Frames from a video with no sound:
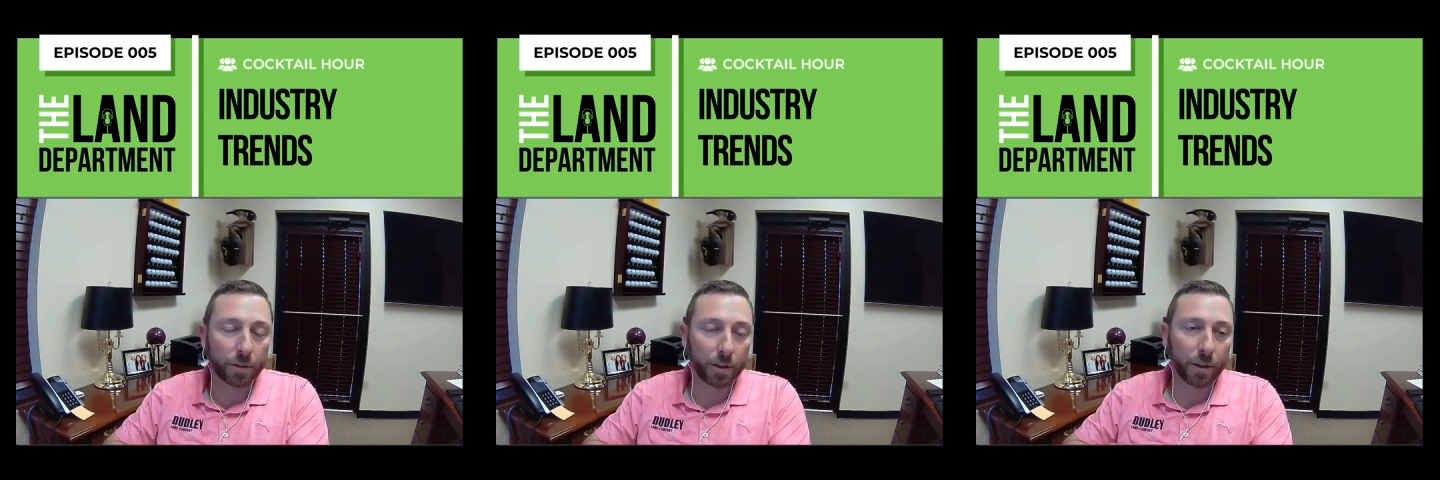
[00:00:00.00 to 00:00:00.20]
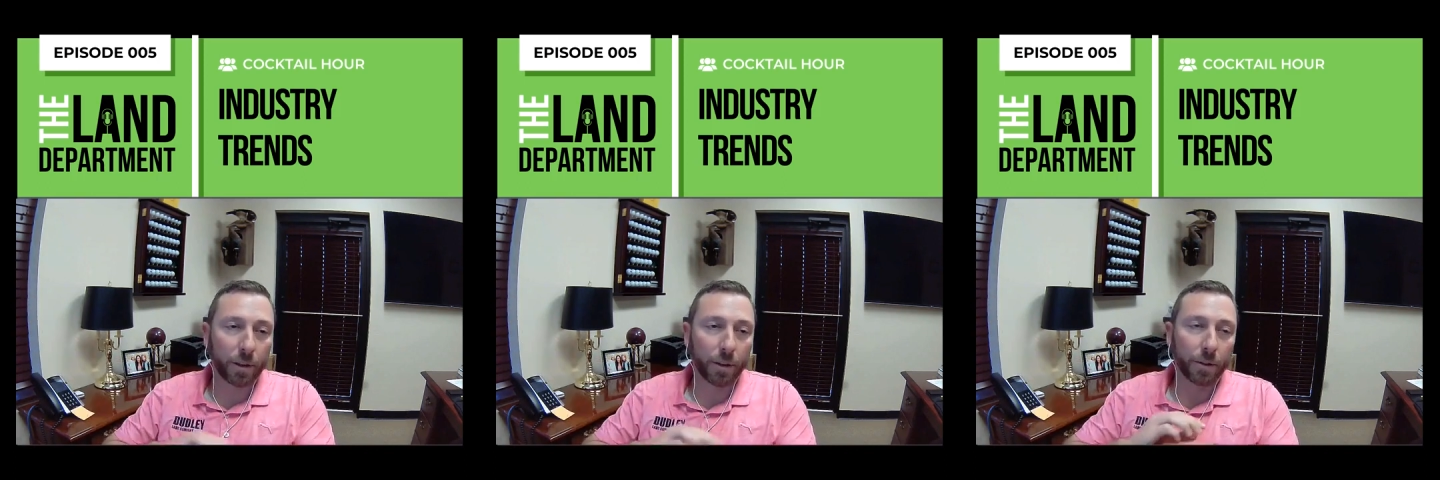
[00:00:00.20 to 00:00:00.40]
You
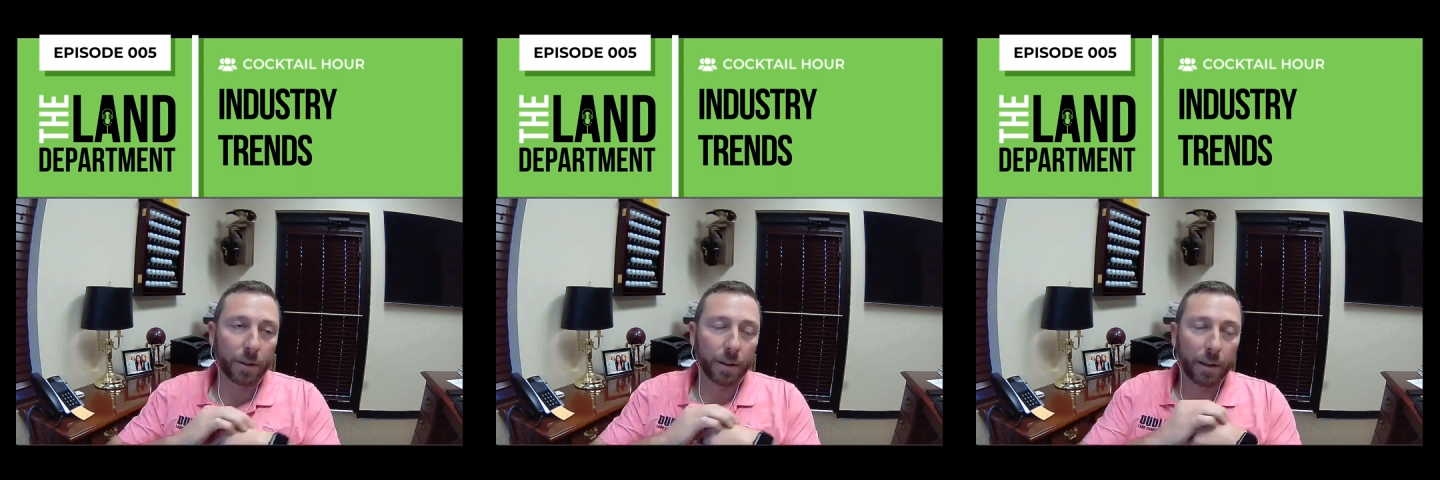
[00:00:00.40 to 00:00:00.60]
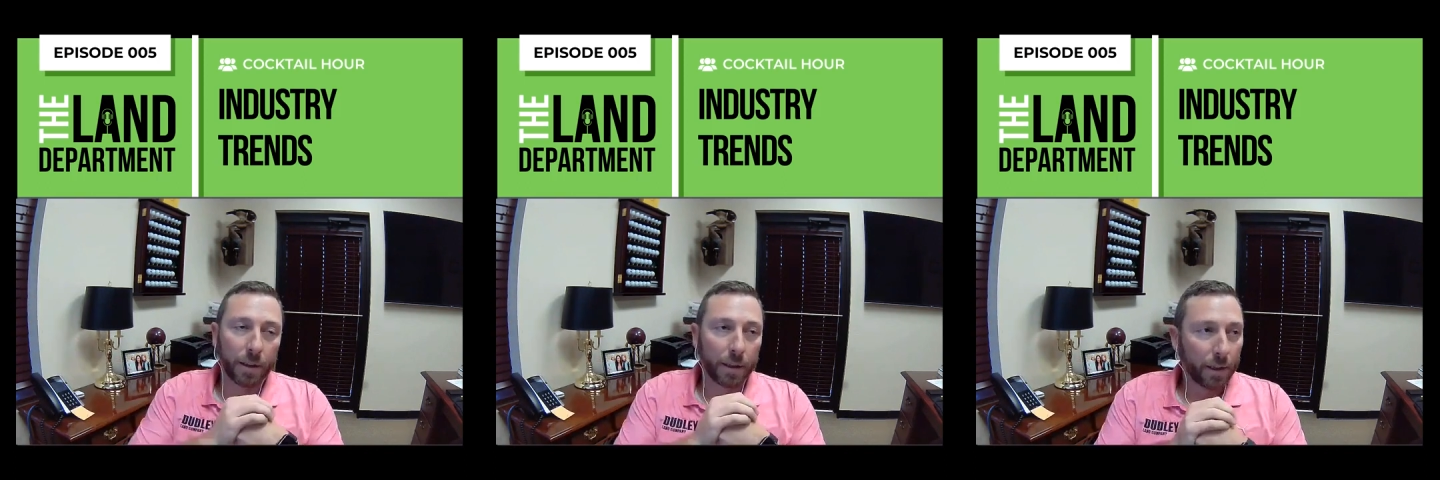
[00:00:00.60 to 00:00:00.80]
know, and
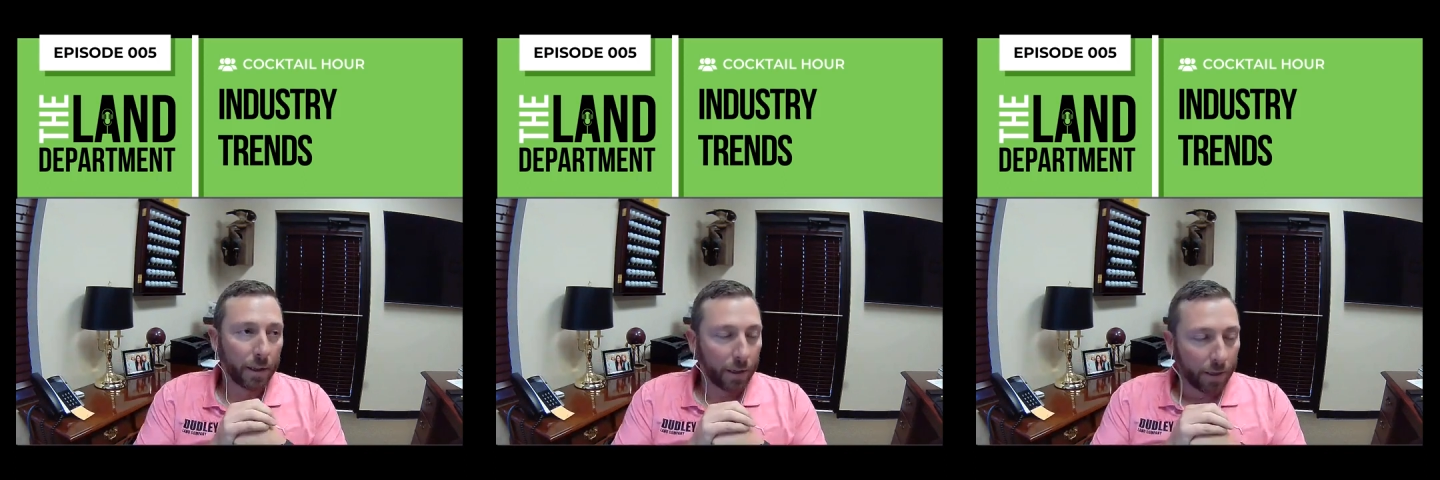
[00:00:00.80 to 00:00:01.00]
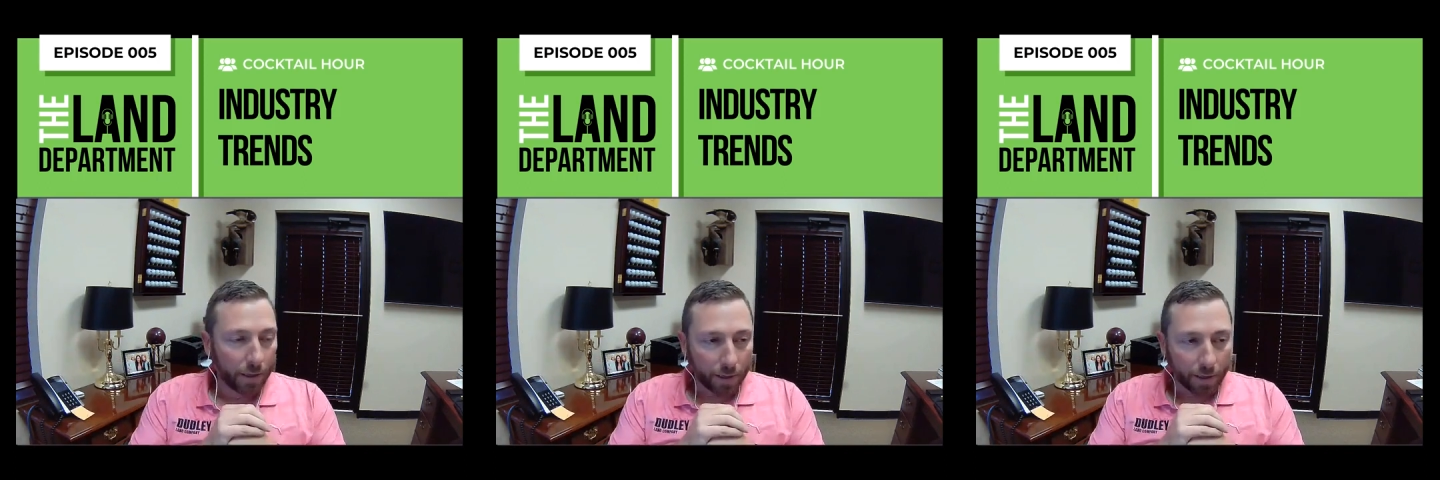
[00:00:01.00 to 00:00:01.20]

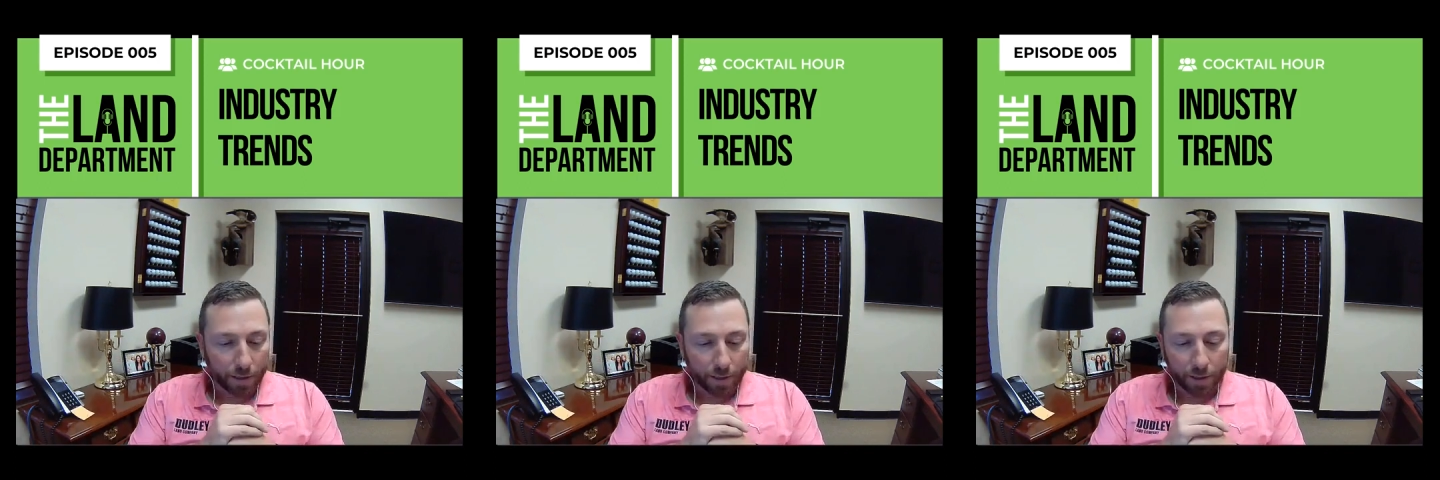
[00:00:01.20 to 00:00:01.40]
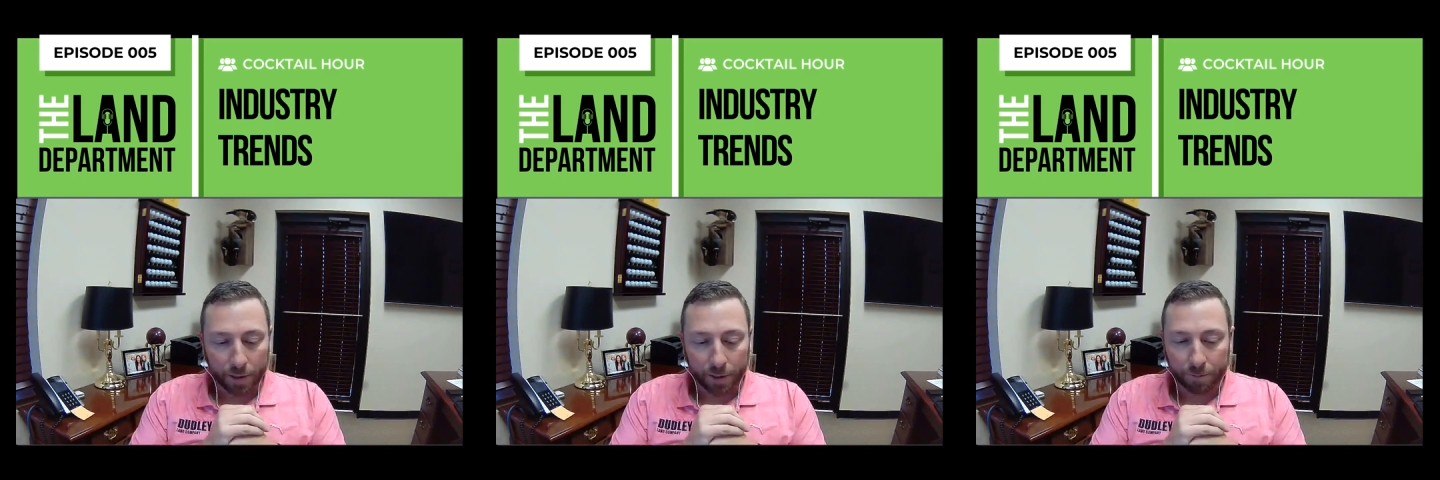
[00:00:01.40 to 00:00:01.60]

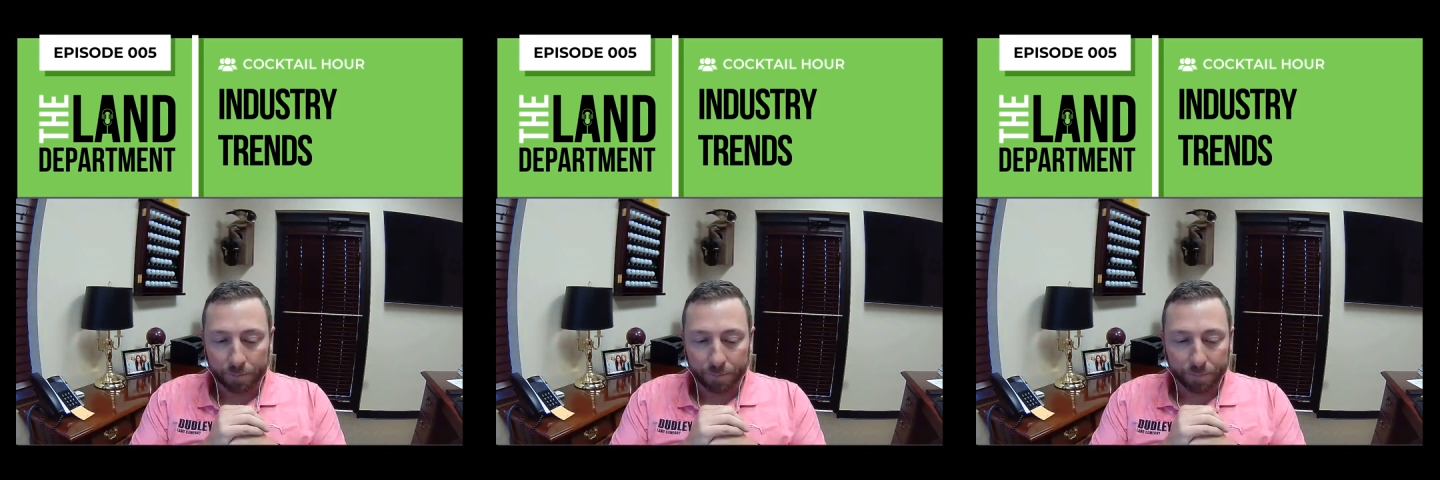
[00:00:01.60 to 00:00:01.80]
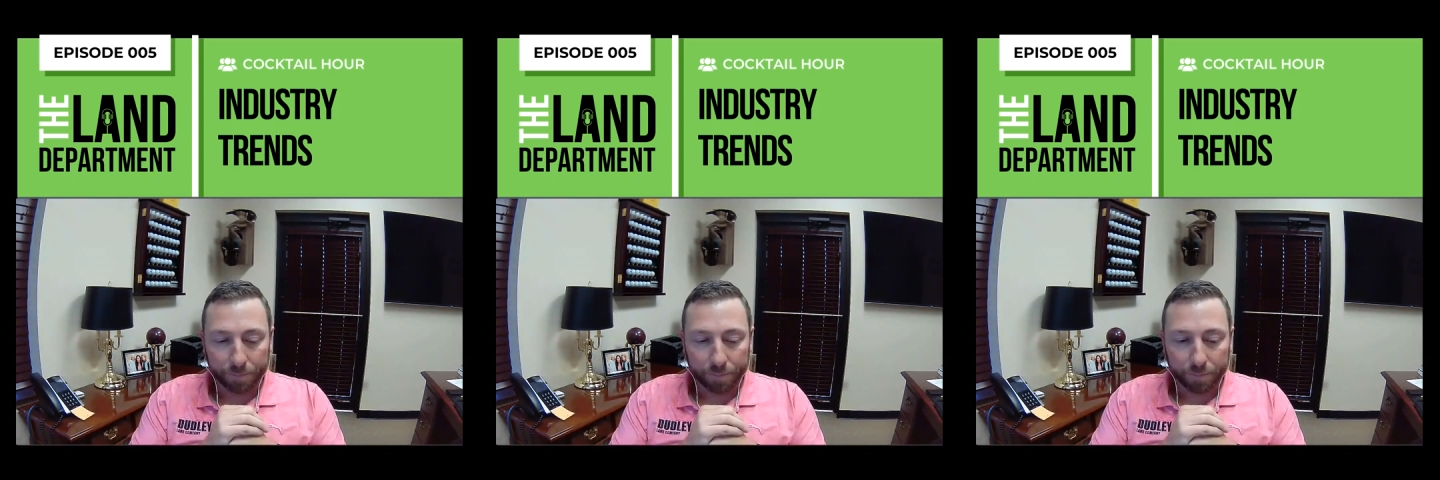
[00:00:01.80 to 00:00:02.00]
um,